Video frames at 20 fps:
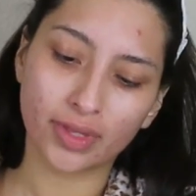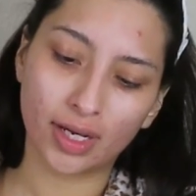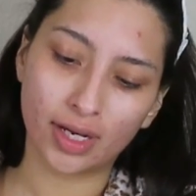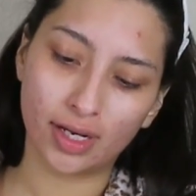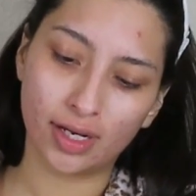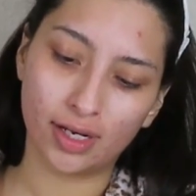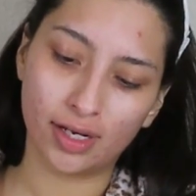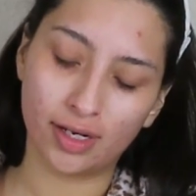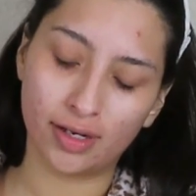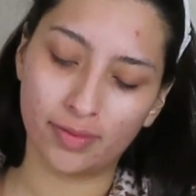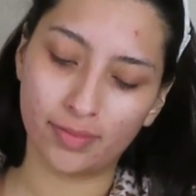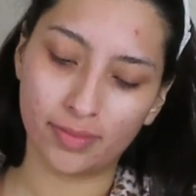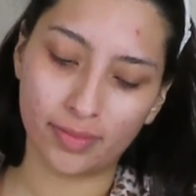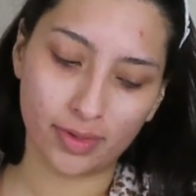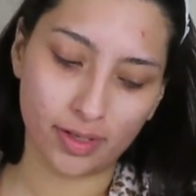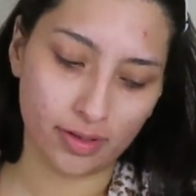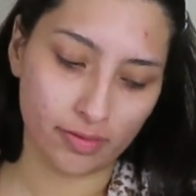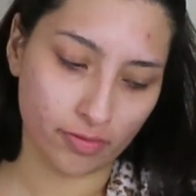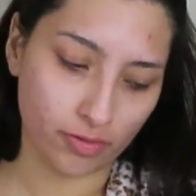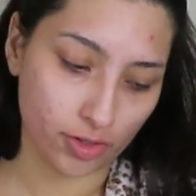
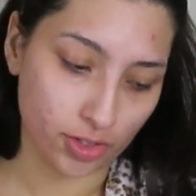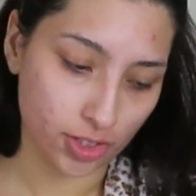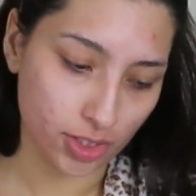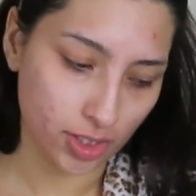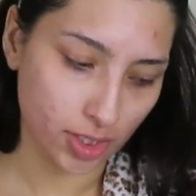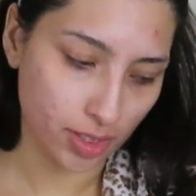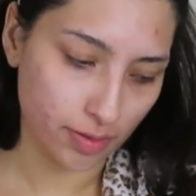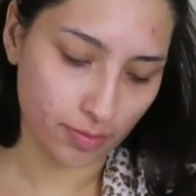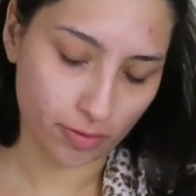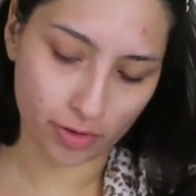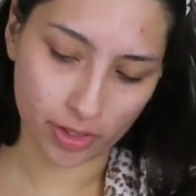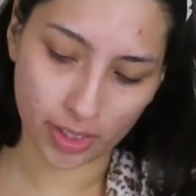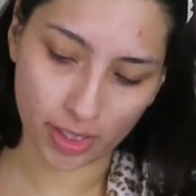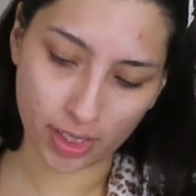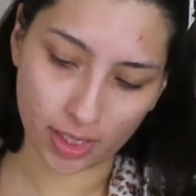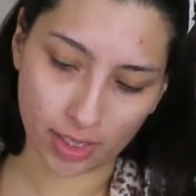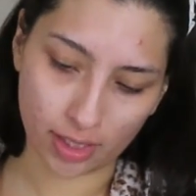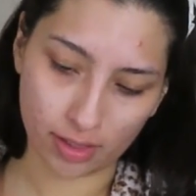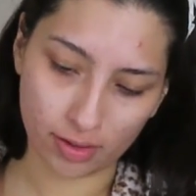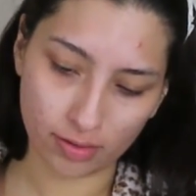Unfortunately, I'm
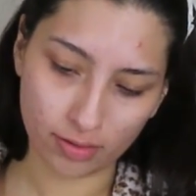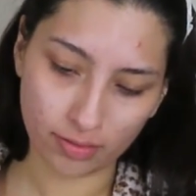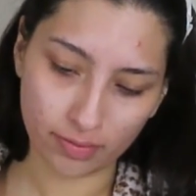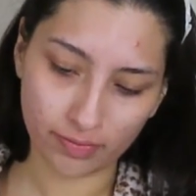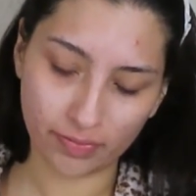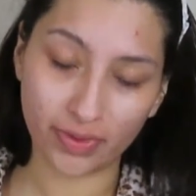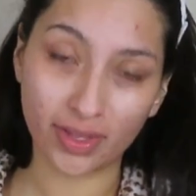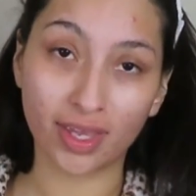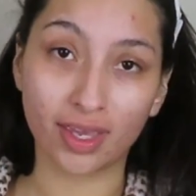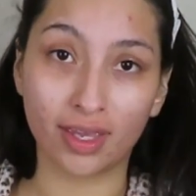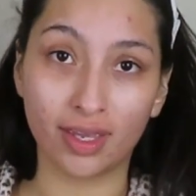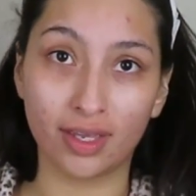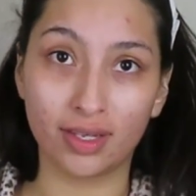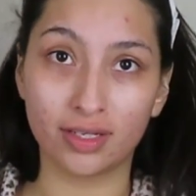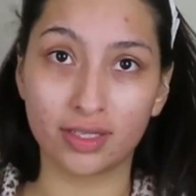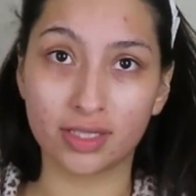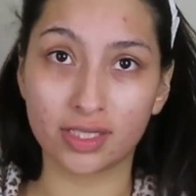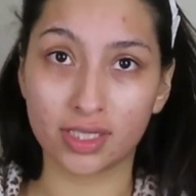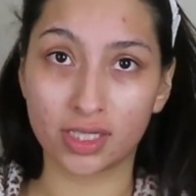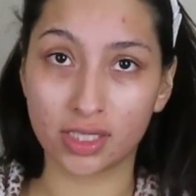running out,
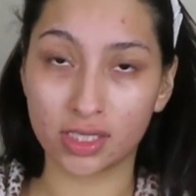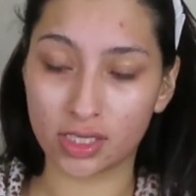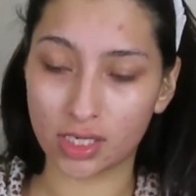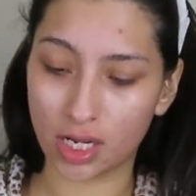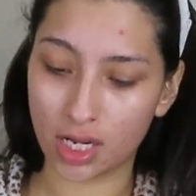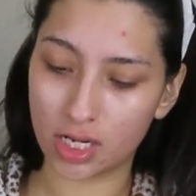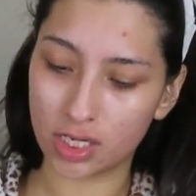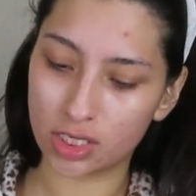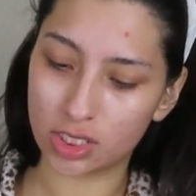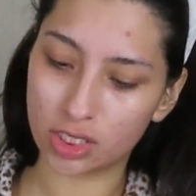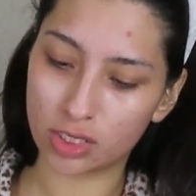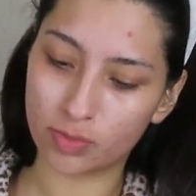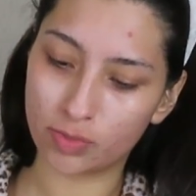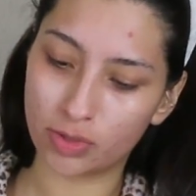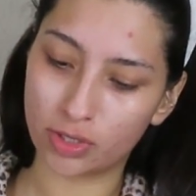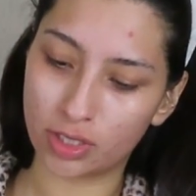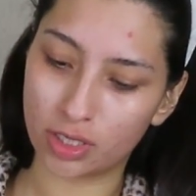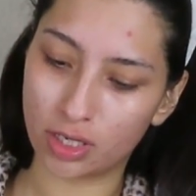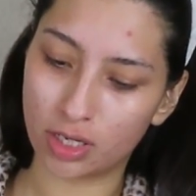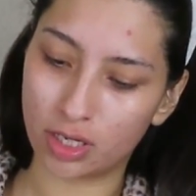and since I just
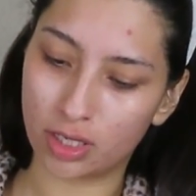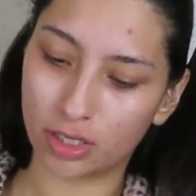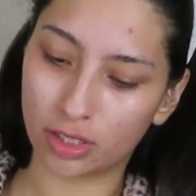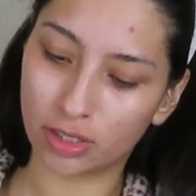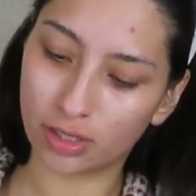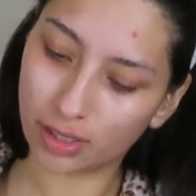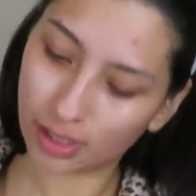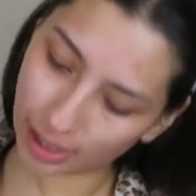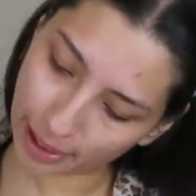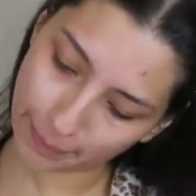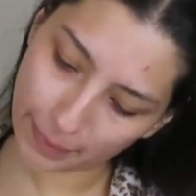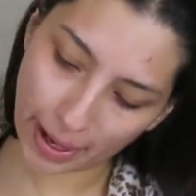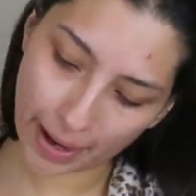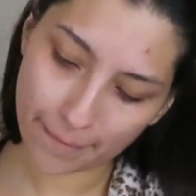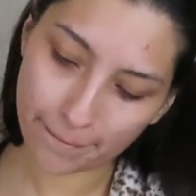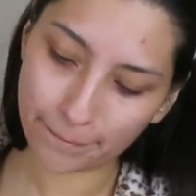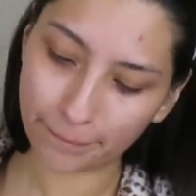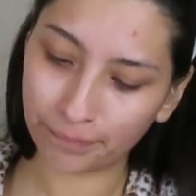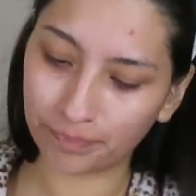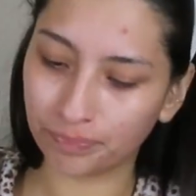put on
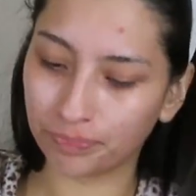crema,